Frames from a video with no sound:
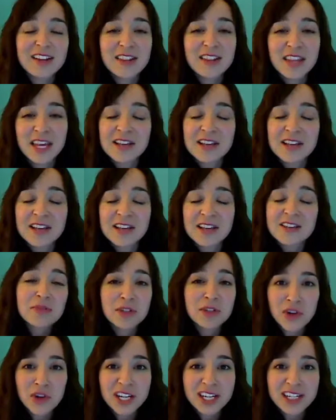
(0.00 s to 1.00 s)
and thanks so
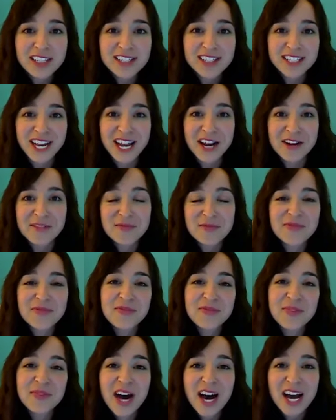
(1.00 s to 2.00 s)
much for joining us today.
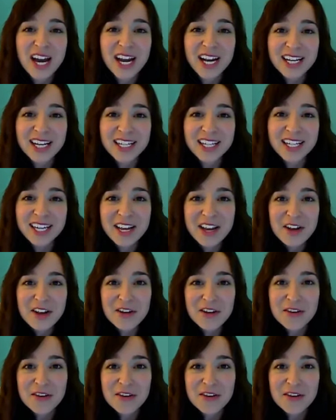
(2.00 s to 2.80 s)
Bye.